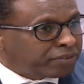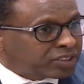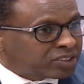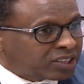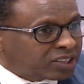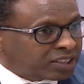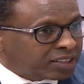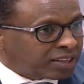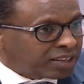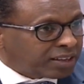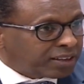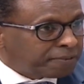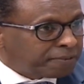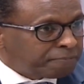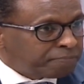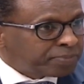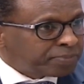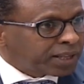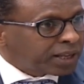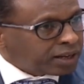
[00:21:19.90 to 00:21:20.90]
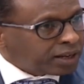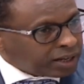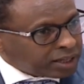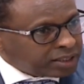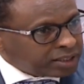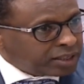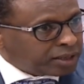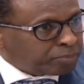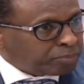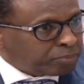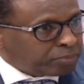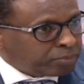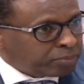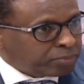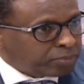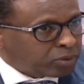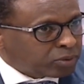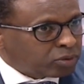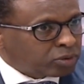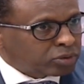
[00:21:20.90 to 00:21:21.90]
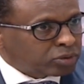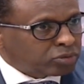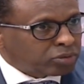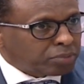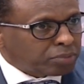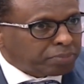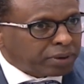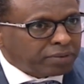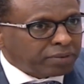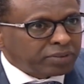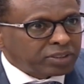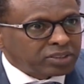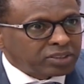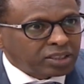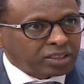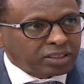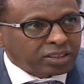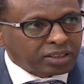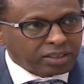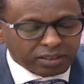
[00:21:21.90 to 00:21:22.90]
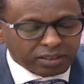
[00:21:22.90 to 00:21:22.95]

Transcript: sector. Mm. Let them go to the private sector.